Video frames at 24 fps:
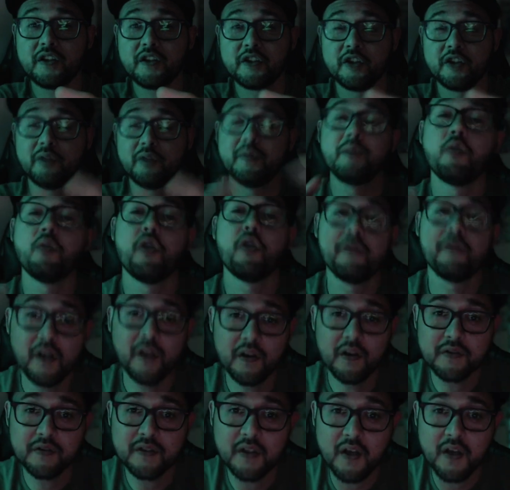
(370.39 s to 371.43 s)
There'll be more
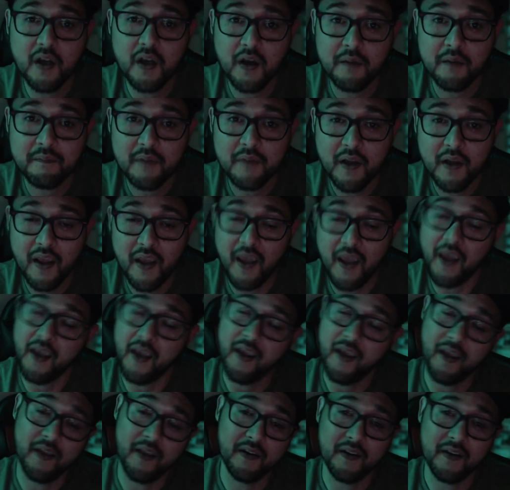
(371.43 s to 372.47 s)
videos to come,
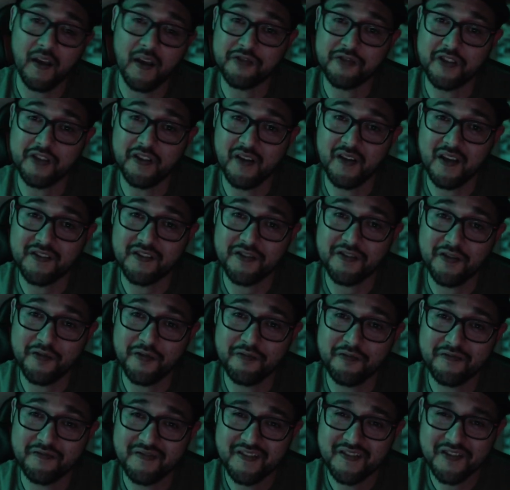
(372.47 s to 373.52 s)
and I'll see you guys soon.
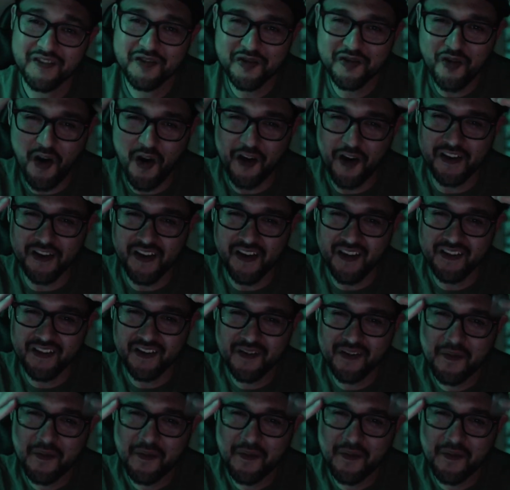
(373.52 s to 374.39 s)
Stronger together.